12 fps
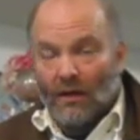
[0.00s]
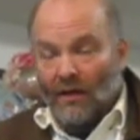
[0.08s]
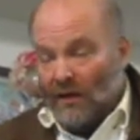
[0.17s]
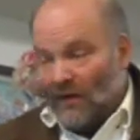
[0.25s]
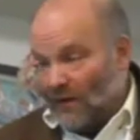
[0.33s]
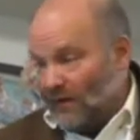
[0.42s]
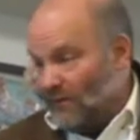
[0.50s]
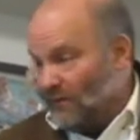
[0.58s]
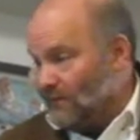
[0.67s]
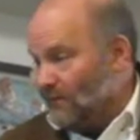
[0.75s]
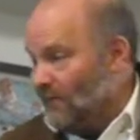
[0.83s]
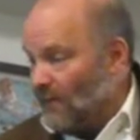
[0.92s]
And
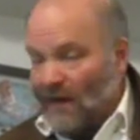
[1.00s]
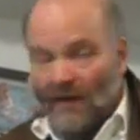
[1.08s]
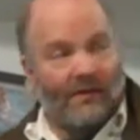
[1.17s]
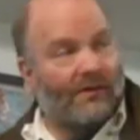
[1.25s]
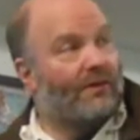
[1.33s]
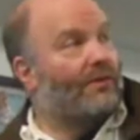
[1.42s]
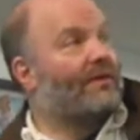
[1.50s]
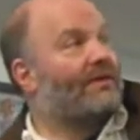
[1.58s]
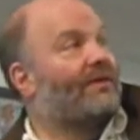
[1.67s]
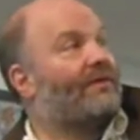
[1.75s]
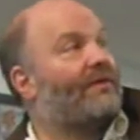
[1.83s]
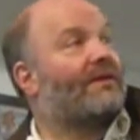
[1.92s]
I don't know what
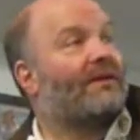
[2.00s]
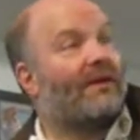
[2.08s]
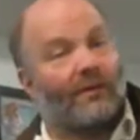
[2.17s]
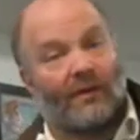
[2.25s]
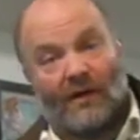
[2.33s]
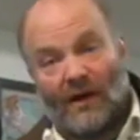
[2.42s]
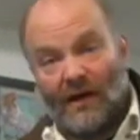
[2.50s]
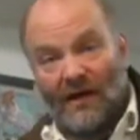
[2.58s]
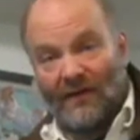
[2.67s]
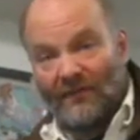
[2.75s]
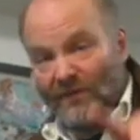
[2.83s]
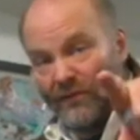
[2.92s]
the fuck they were. I'd
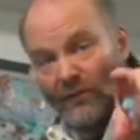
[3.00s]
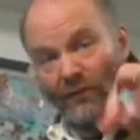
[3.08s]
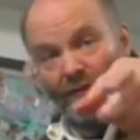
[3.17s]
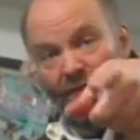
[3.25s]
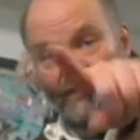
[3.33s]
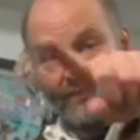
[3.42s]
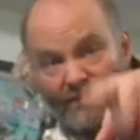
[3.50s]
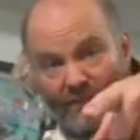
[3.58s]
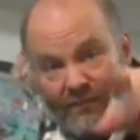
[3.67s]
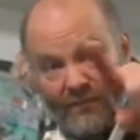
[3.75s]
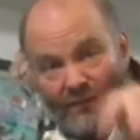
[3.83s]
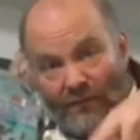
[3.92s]
have to go look
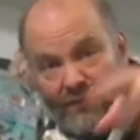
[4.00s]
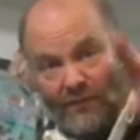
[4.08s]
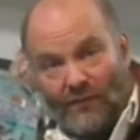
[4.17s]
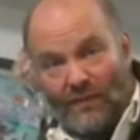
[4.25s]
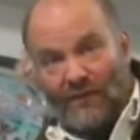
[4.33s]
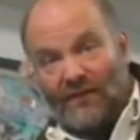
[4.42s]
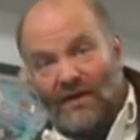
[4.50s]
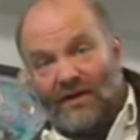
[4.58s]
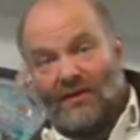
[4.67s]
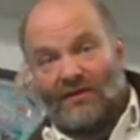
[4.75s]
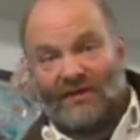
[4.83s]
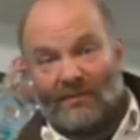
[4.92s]
through what
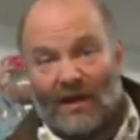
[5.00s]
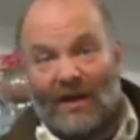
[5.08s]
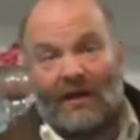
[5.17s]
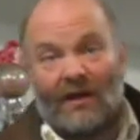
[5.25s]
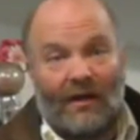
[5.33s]
videos I made.